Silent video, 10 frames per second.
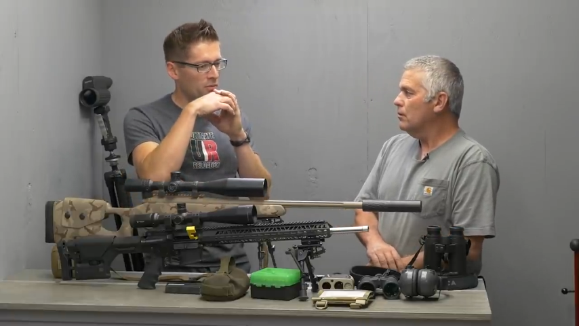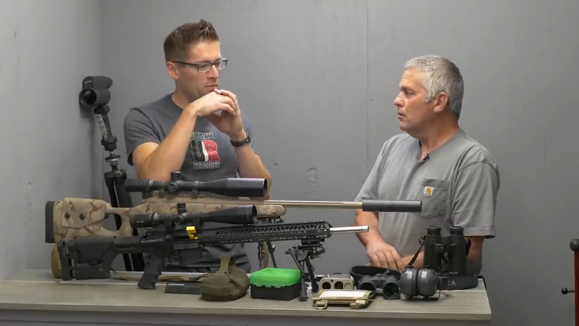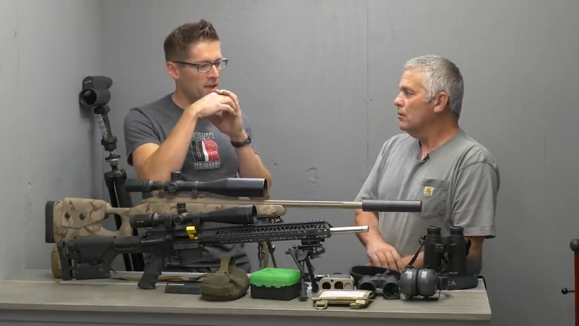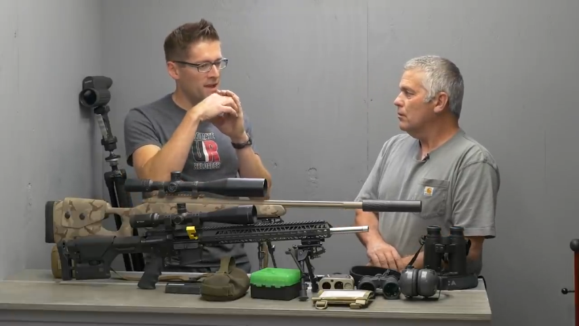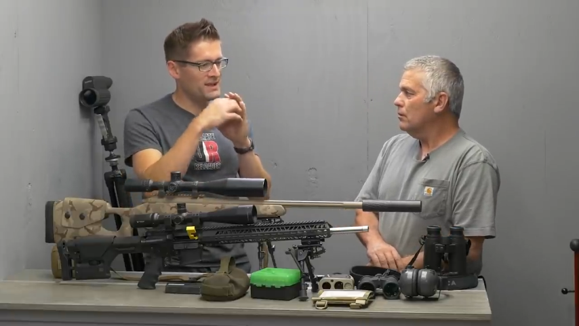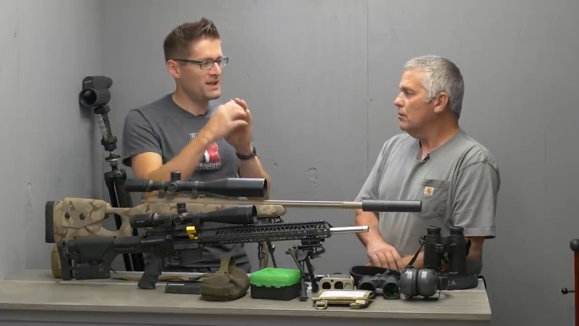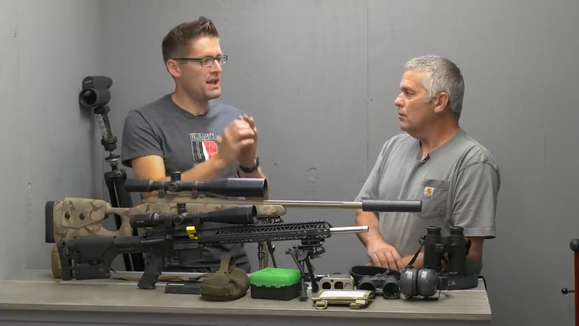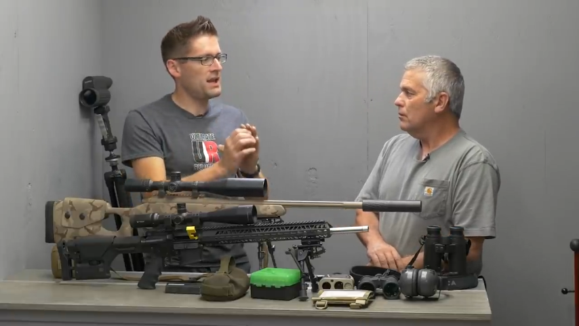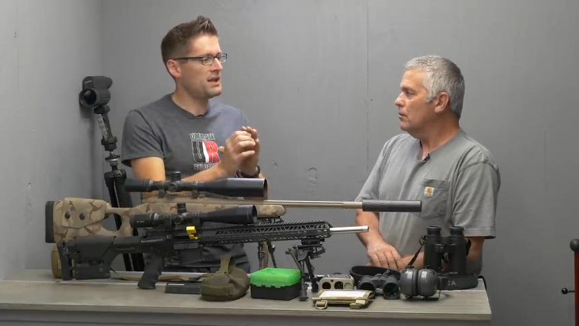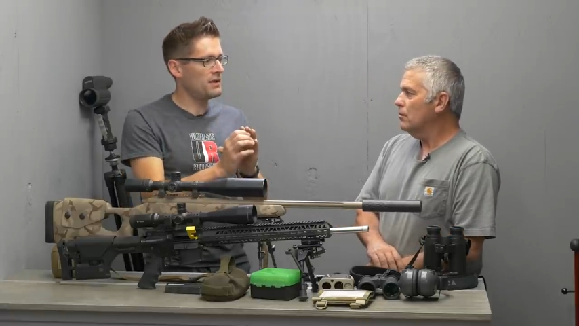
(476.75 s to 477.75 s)

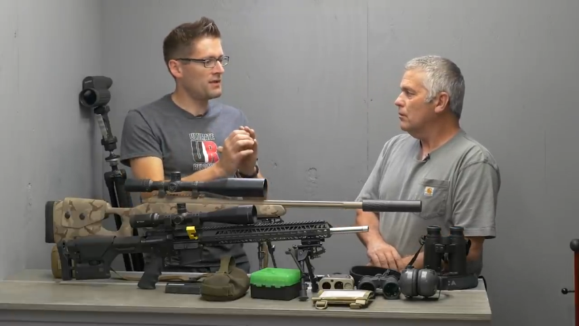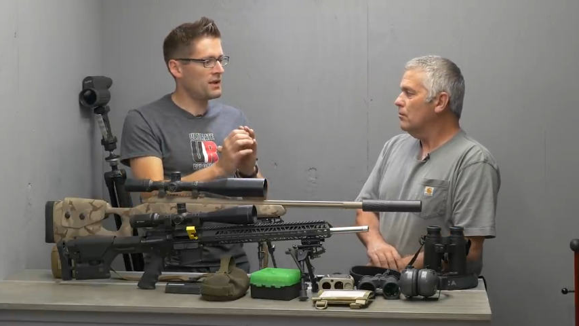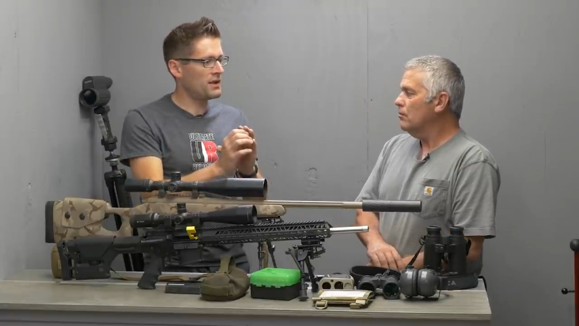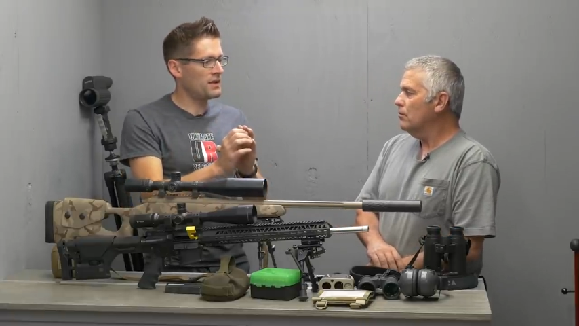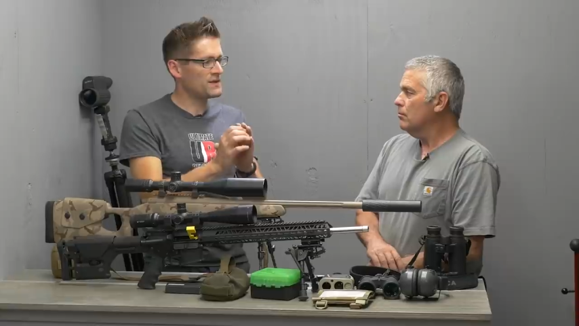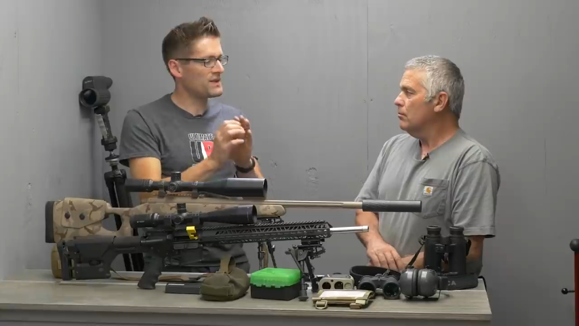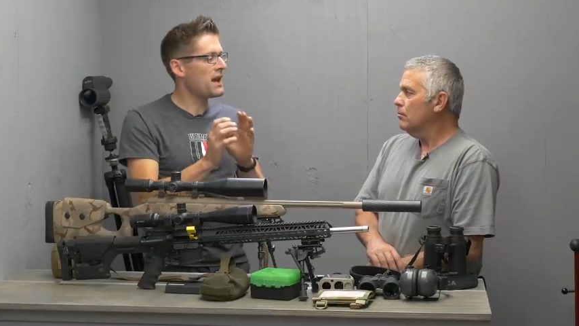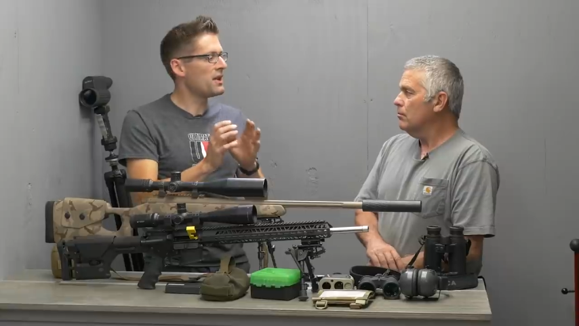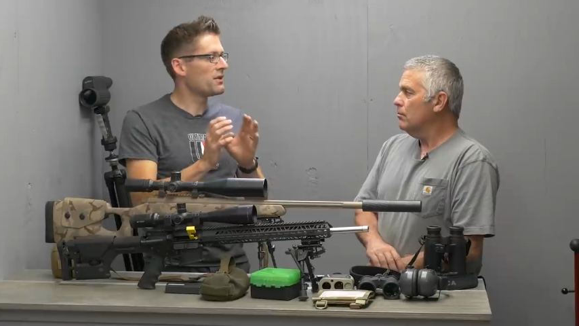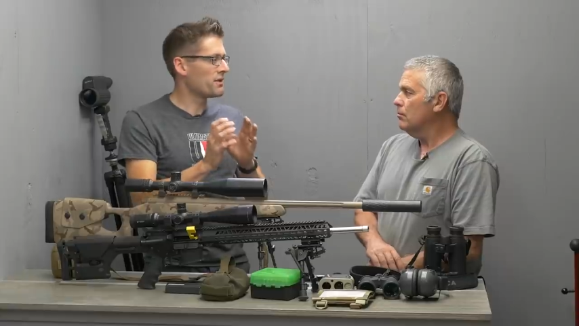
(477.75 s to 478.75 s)
Speaker 1: maintain the
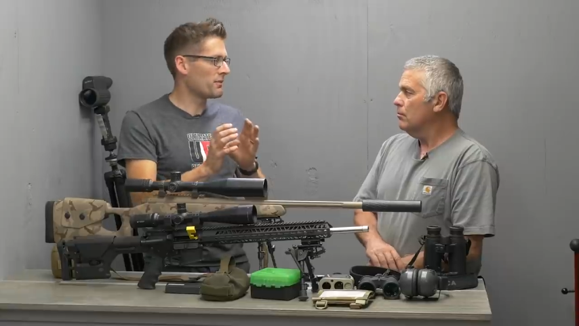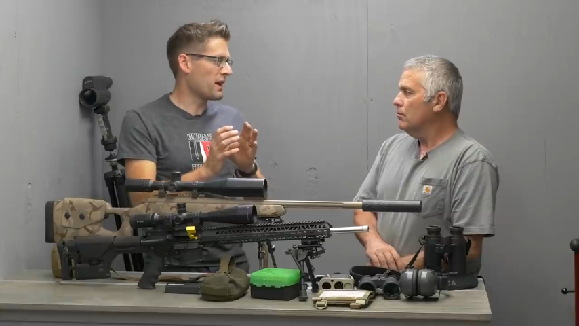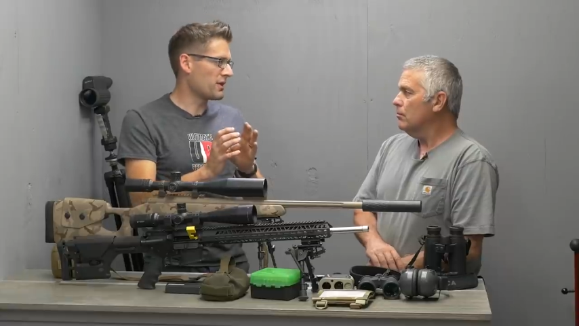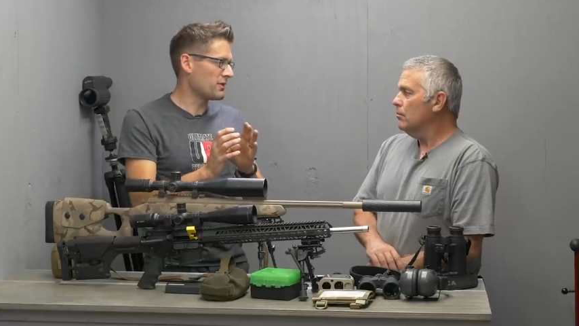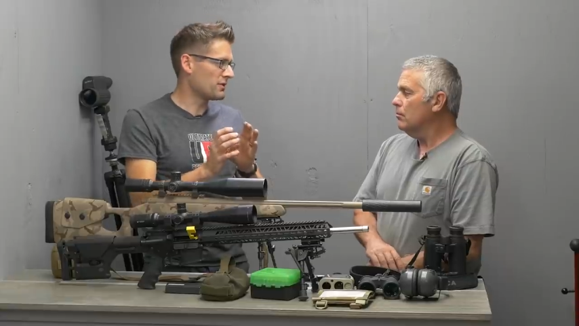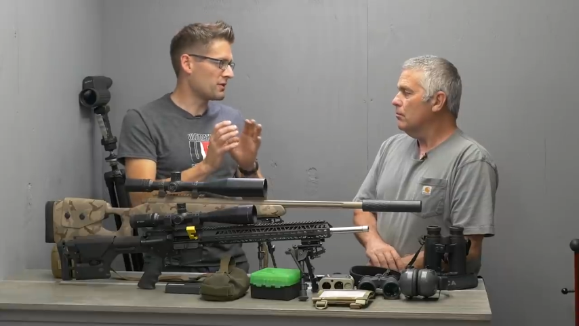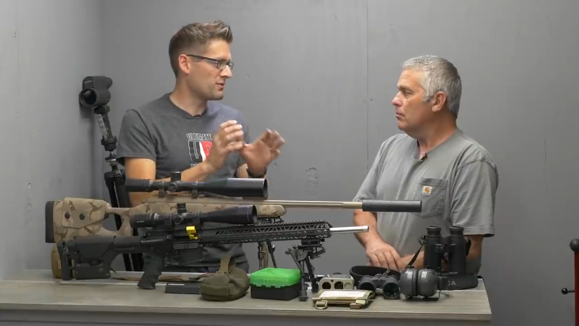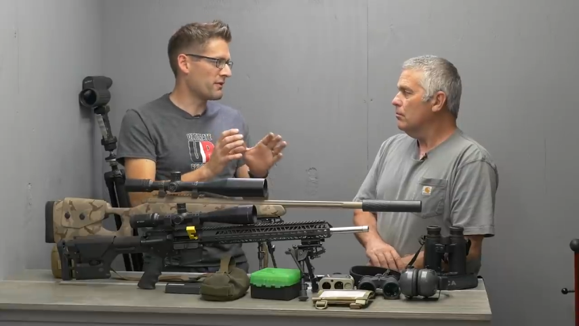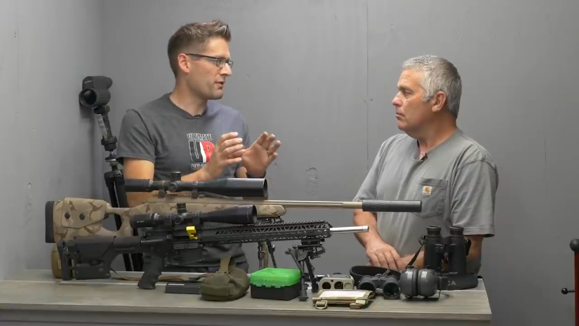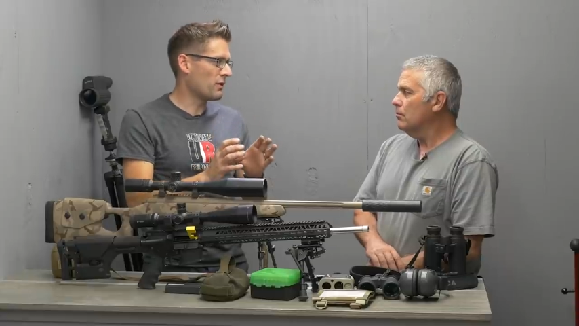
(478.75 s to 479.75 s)
scale of the reticle in
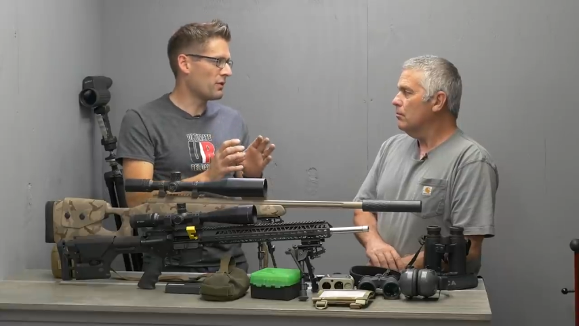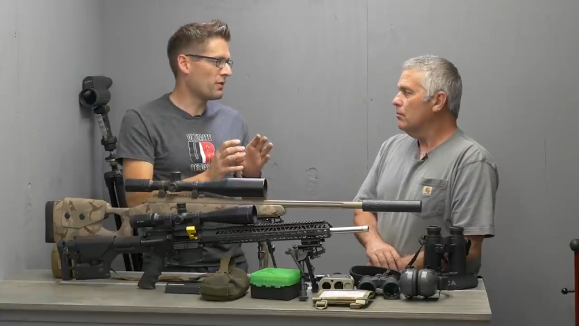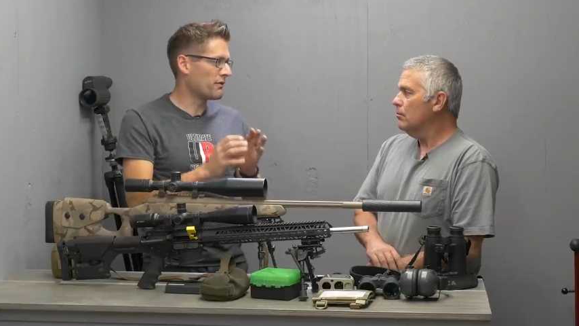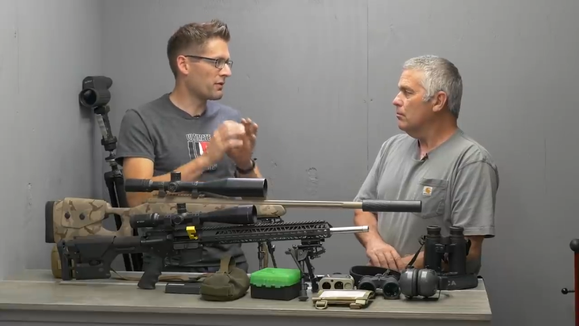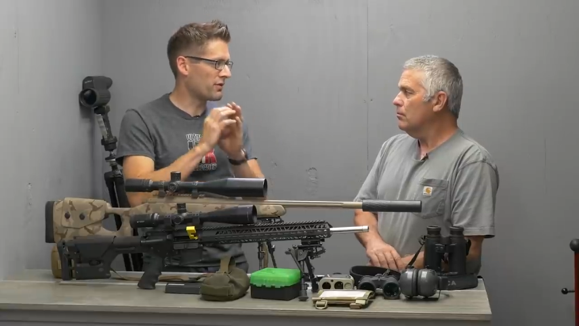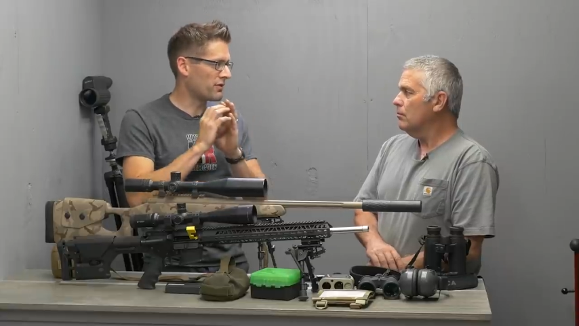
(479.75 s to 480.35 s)
terms of your holdover